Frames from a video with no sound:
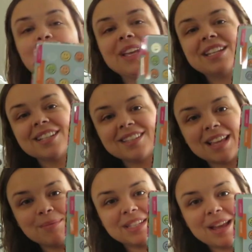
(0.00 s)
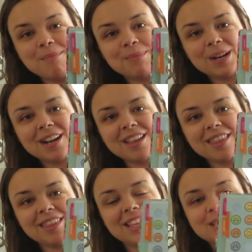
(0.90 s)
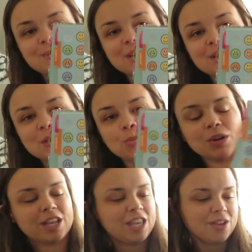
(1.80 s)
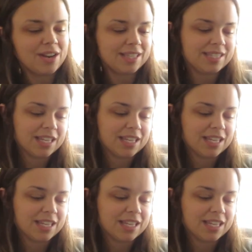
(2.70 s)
going into September, this one is super cute. It